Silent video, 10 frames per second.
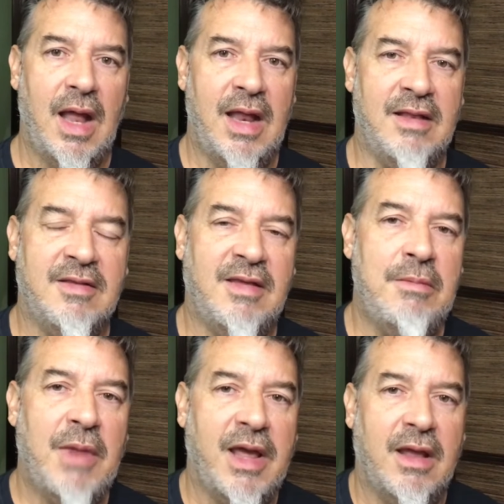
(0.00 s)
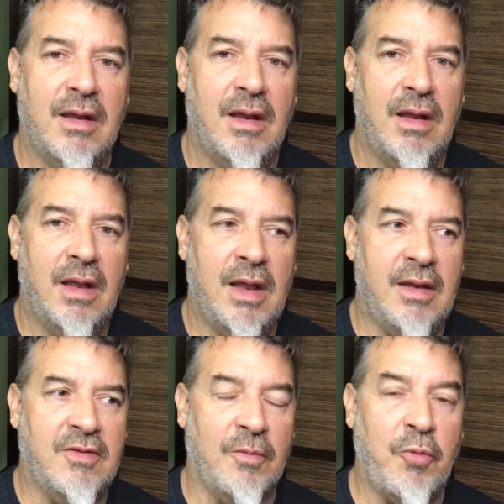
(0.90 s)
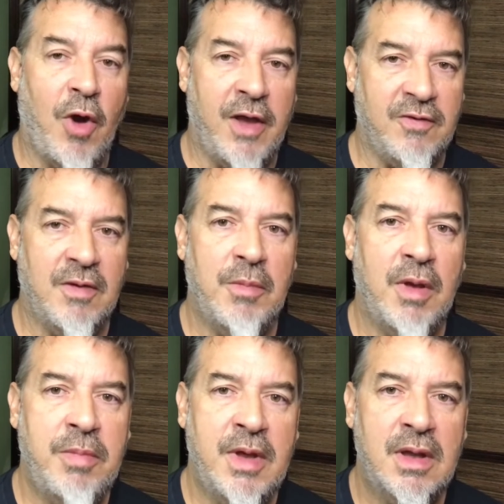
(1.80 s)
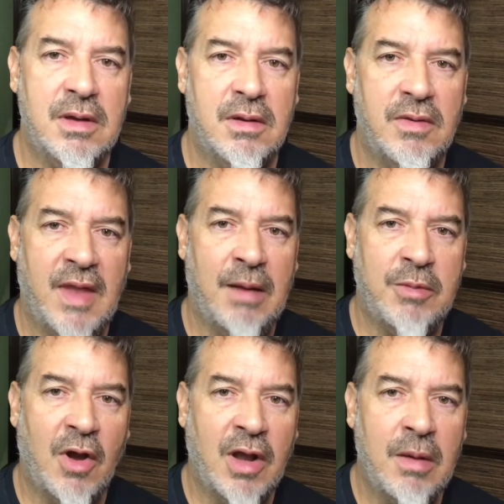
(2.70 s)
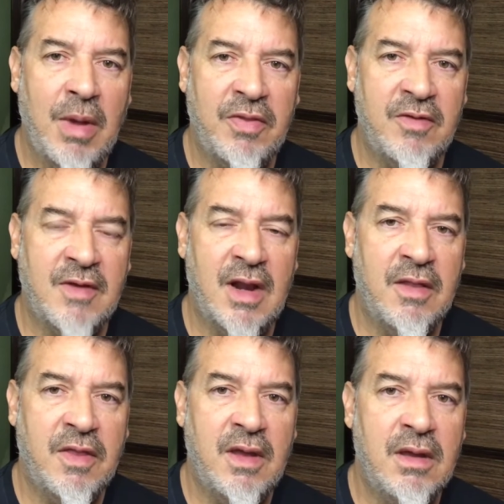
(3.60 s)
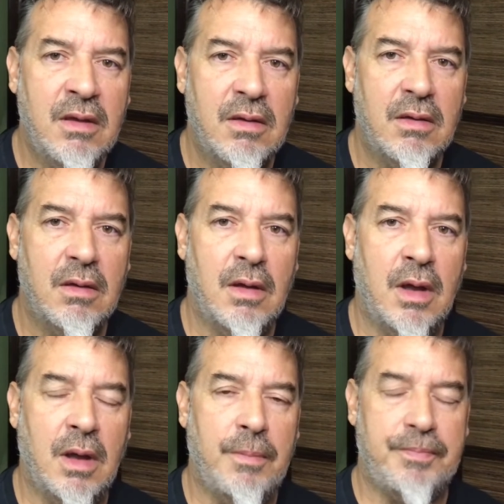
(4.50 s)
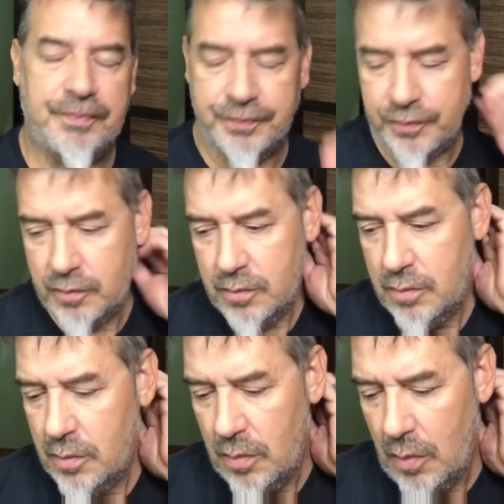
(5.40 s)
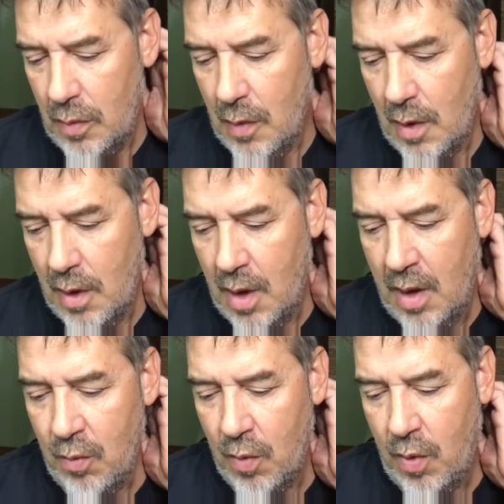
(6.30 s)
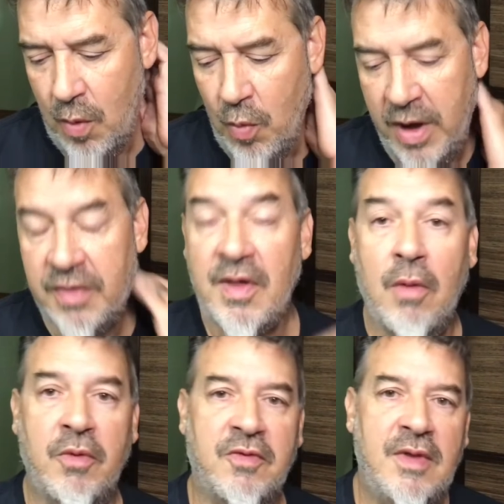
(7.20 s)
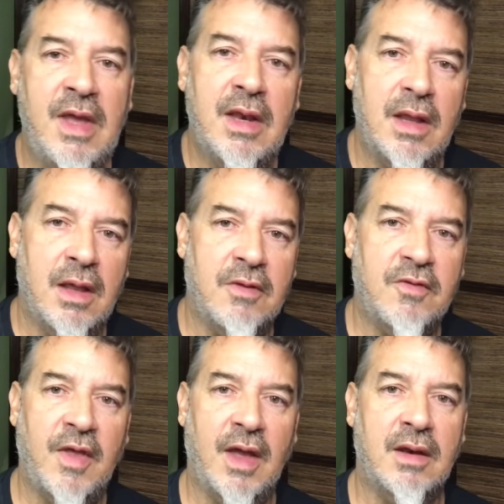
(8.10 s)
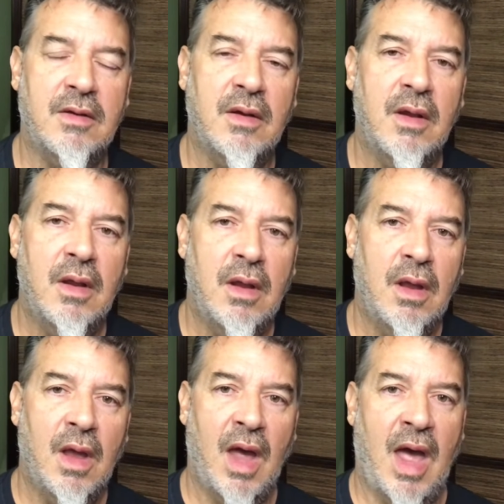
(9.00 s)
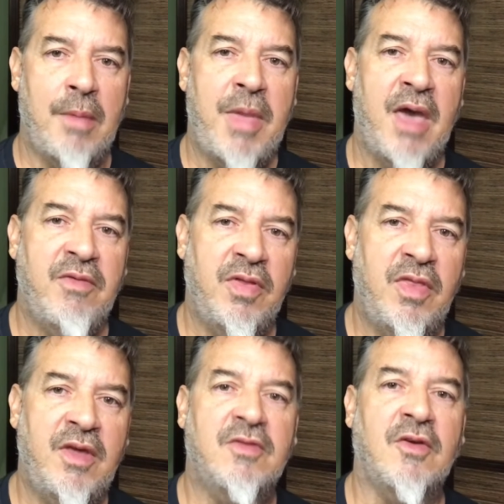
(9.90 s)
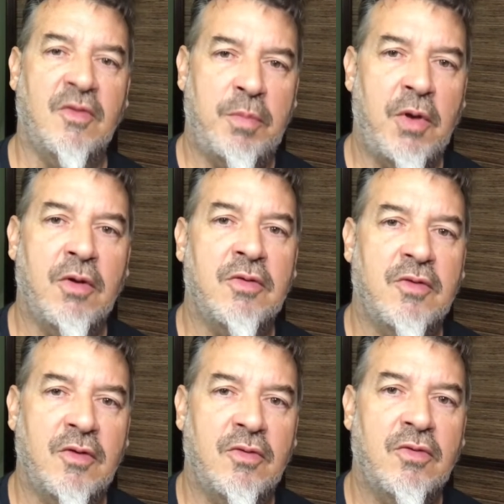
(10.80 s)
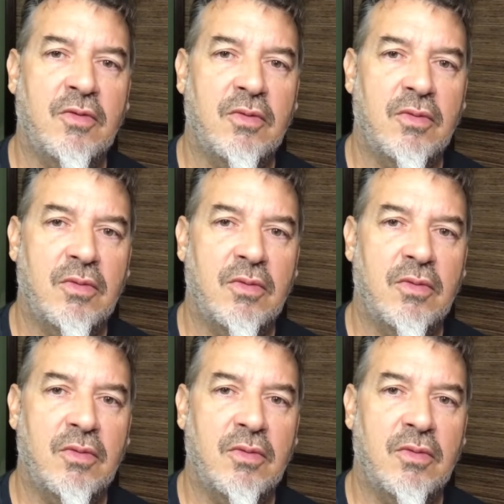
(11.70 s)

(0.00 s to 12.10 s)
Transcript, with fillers: it seemed like it surprised him a bit that I'm talking about this kind of thing. Um, and, and what he thought was neat is that I'm having these experiences,